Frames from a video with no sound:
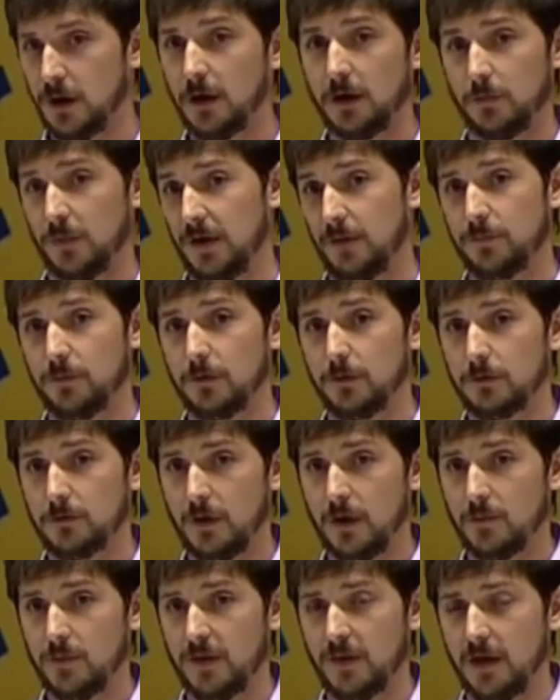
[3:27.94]
young people.
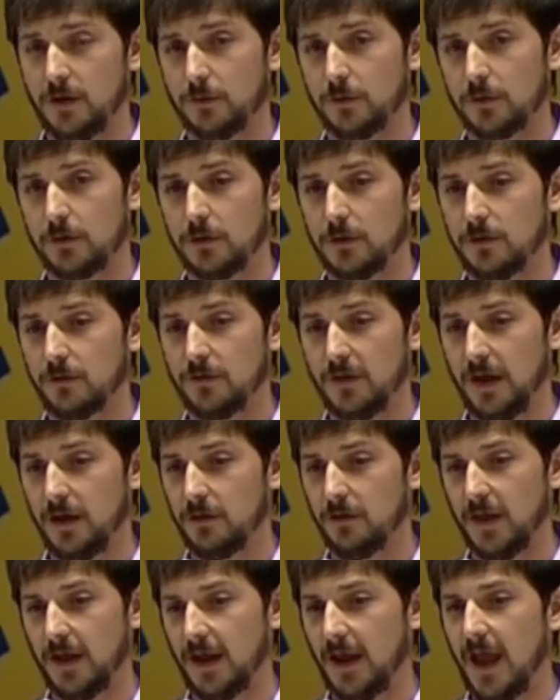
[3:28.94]
I mean,
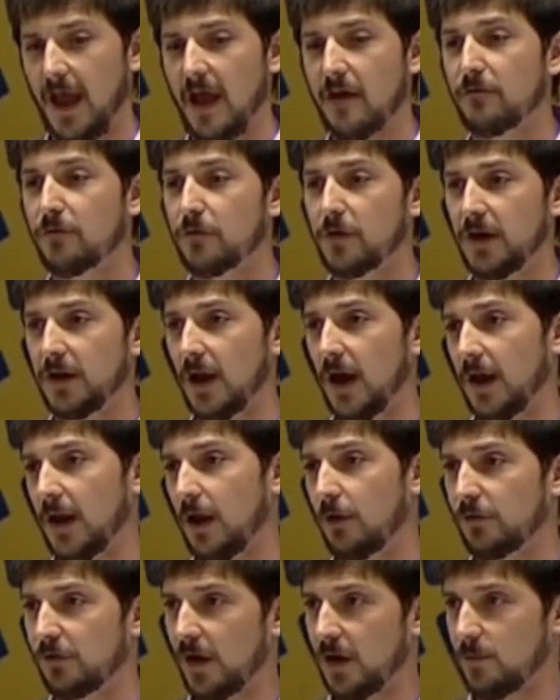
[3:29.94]
they like every night
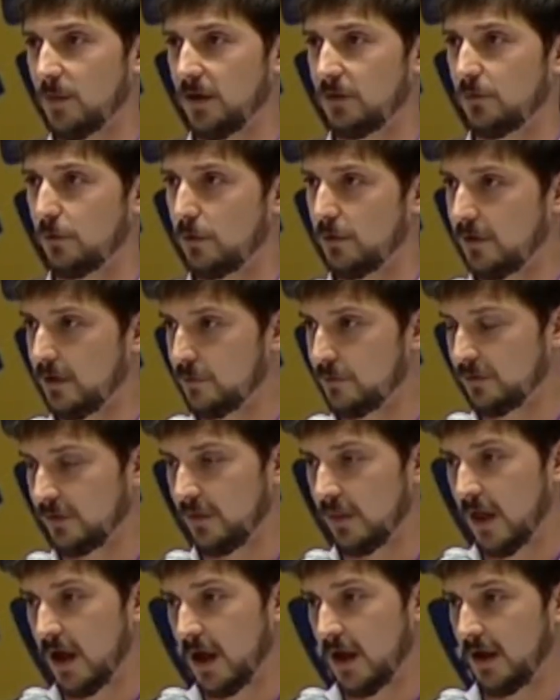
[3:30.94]
outside my door there was a
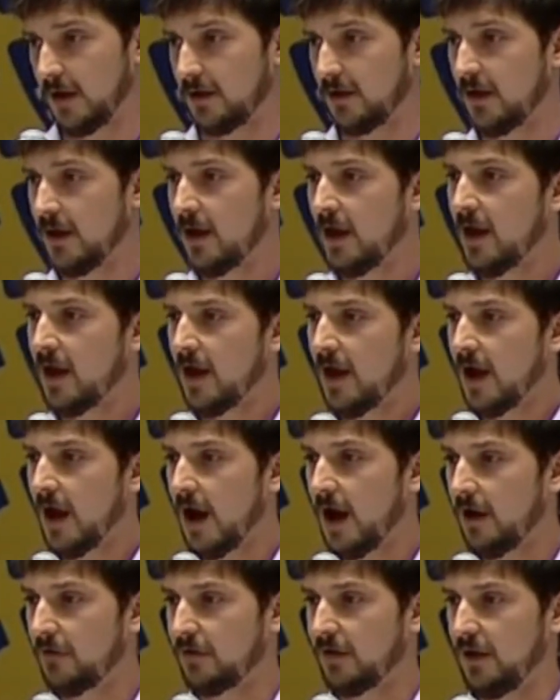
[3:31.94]
line
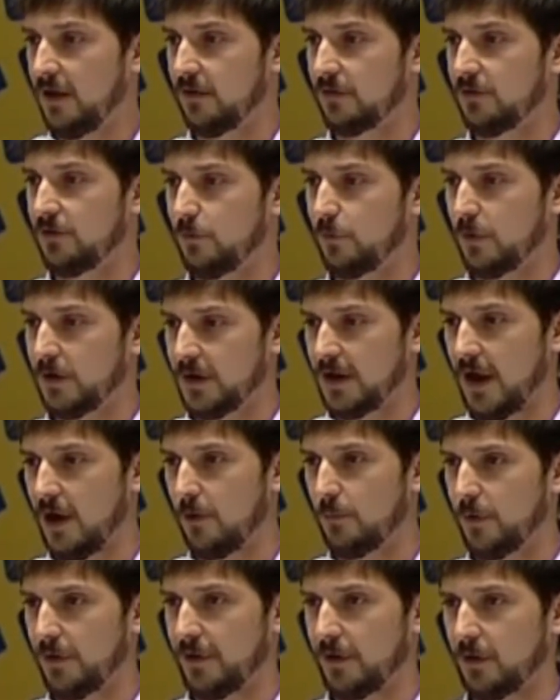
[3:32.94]
of kids who wanted
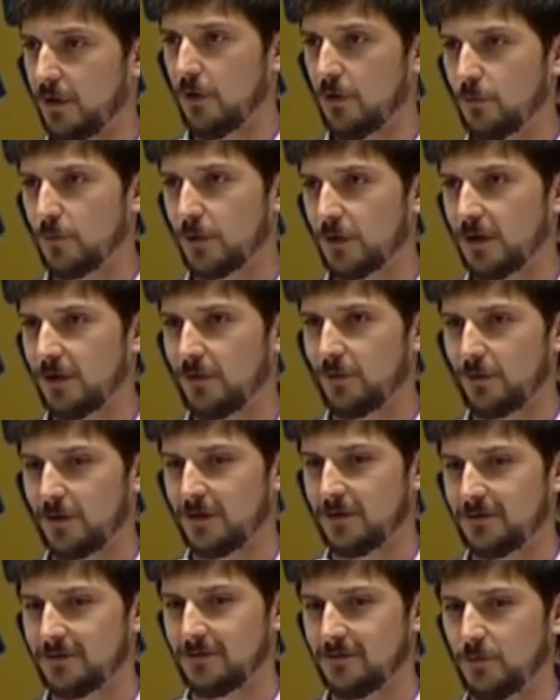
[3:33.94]
help with their homework,
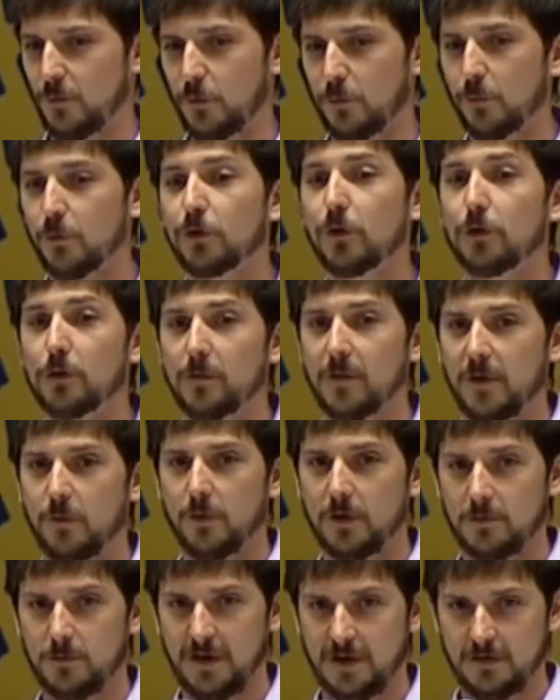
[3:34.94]
or more notably
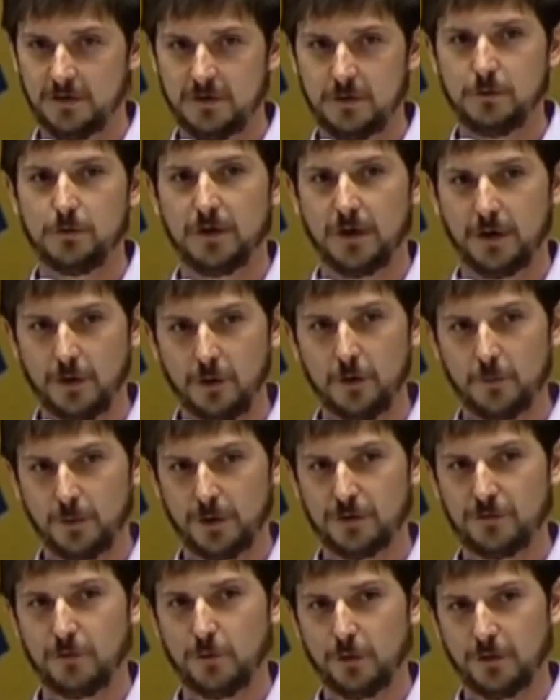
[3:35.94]
wanted me to do their
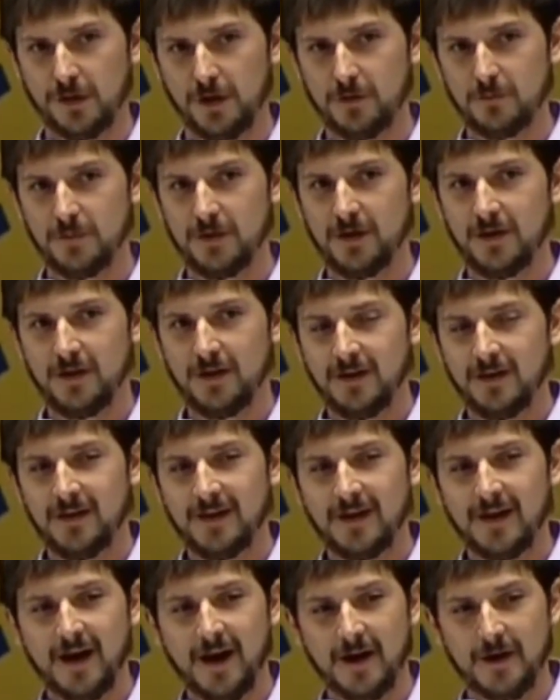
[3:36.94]
homework for them.
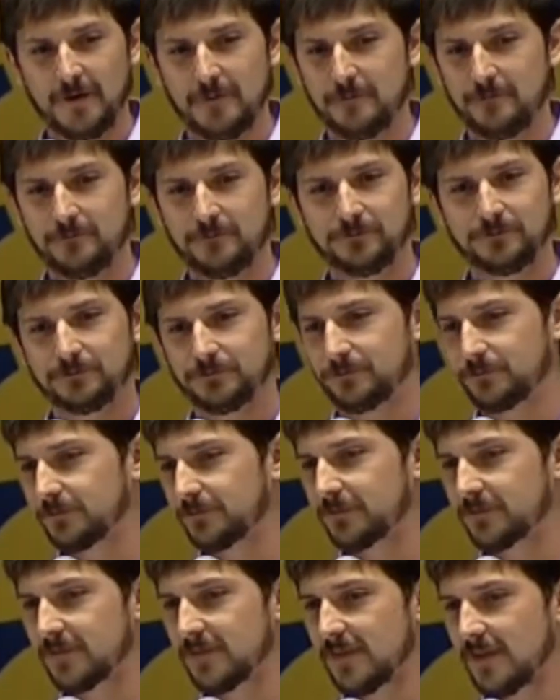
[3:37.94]

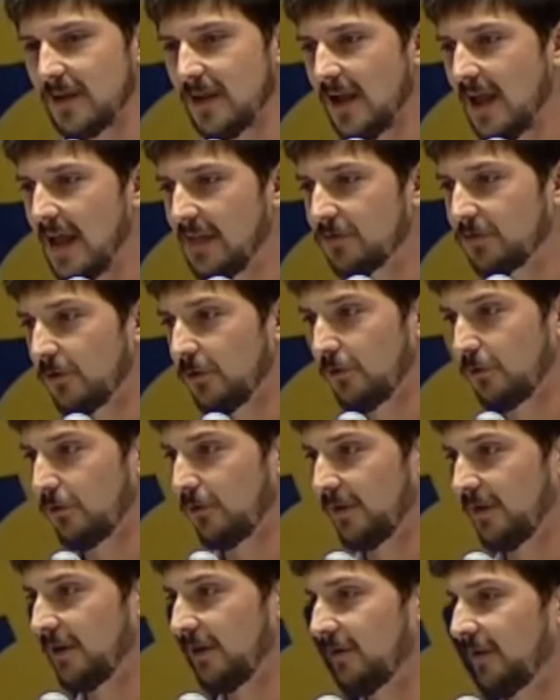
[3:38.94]
And
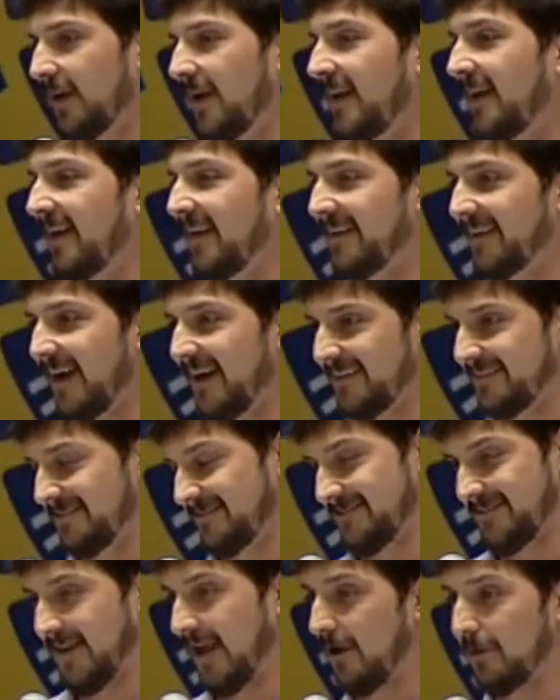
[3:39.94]
so, I
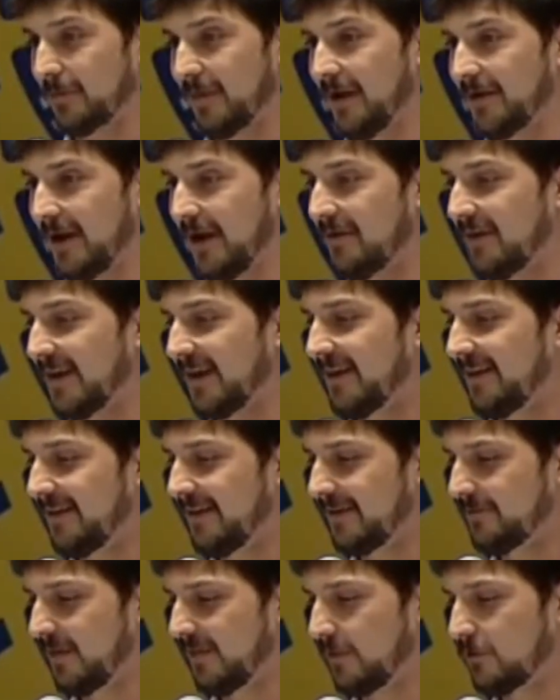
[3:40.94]
helped out how I
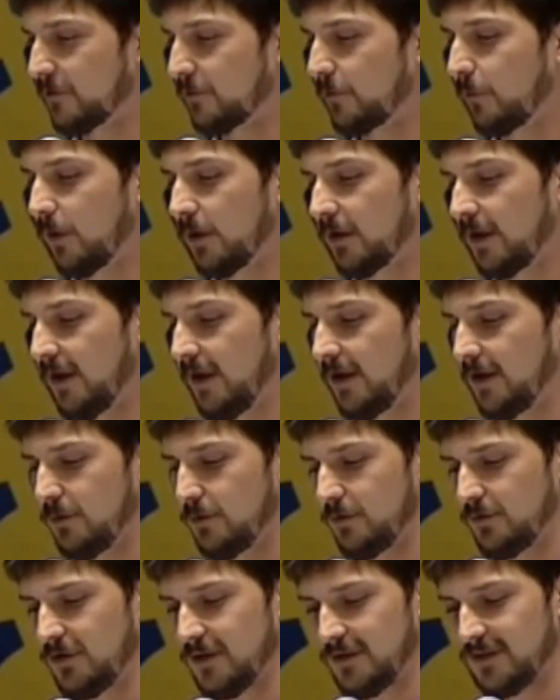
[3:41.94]
could, but there was one kid who
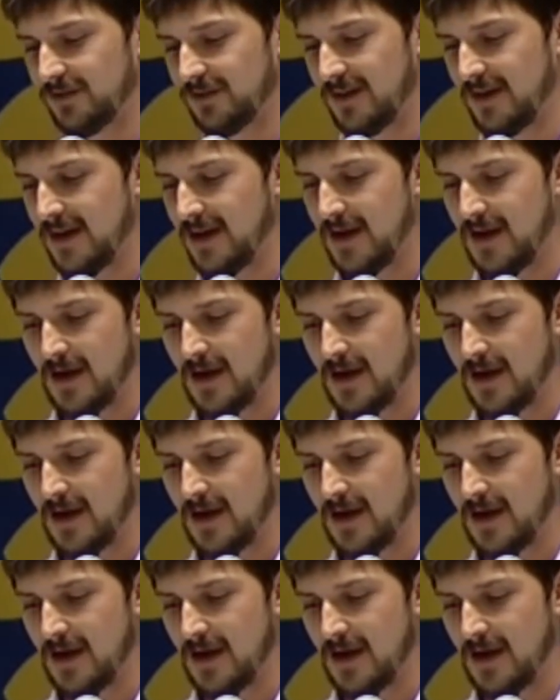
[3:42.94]
was just